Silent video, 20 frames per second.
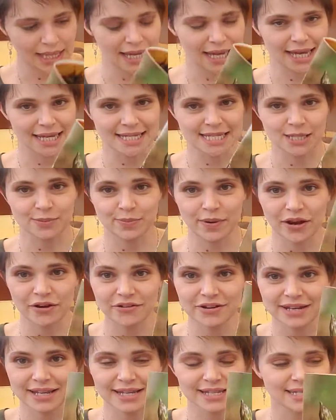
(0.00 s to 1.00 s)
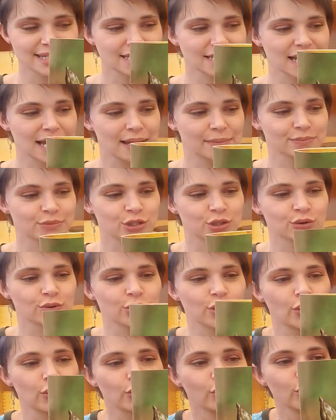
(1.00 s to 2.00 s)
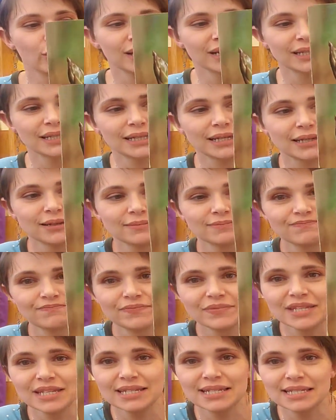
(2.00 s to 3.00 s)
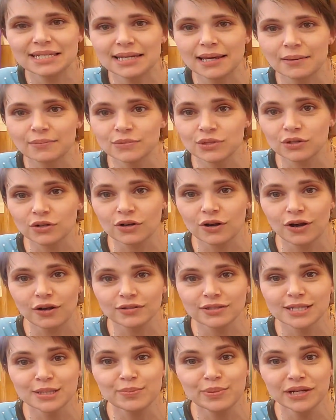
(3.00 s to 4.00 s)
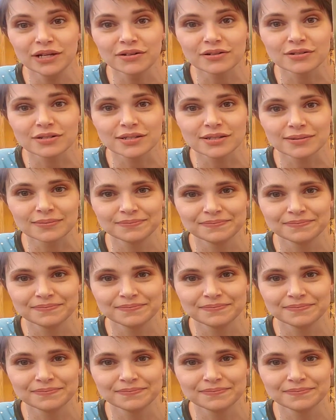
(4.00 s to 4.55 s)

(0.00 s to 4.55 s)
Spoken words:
Asparagus stems grow quickly. These stems are called spears.